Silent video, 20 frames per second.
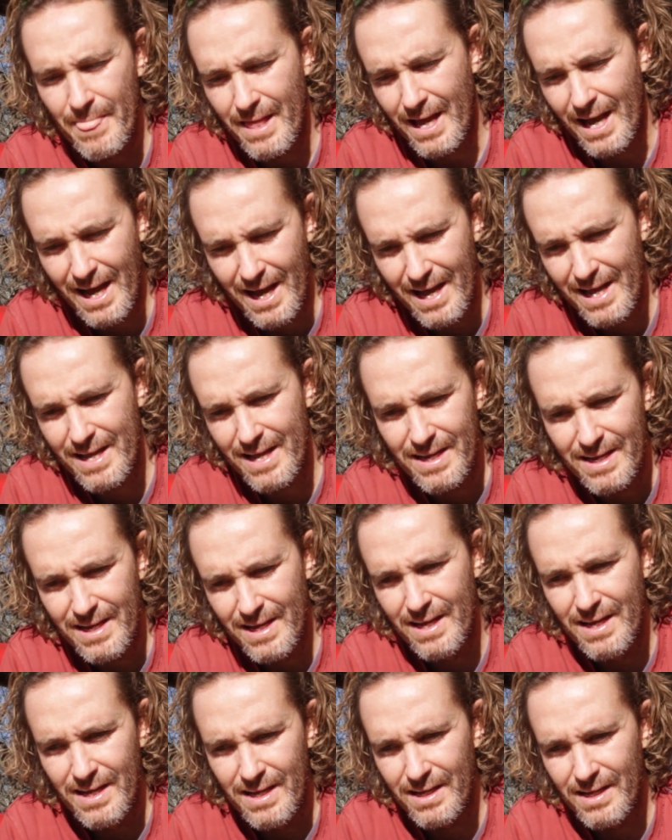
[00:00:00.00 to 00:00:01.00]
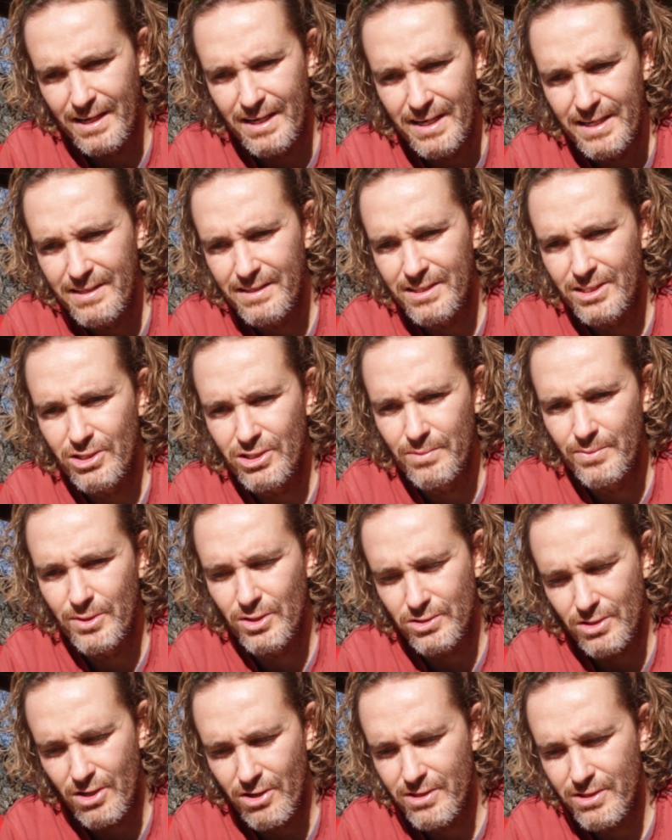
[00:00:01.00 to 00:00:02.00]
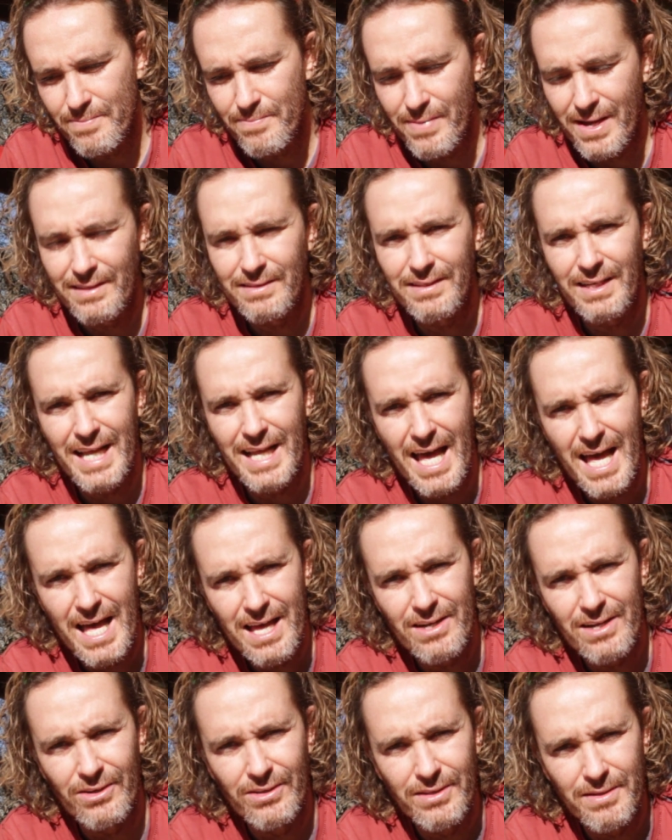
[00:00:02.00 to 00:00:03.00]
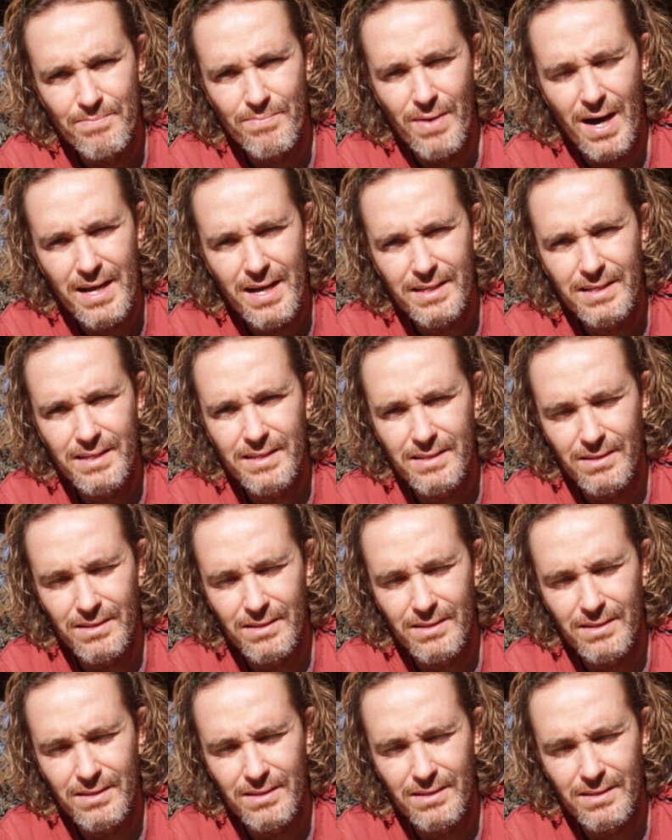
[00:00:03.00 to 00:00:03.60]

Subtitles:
I cleaned the terminals on the battery and on the bike,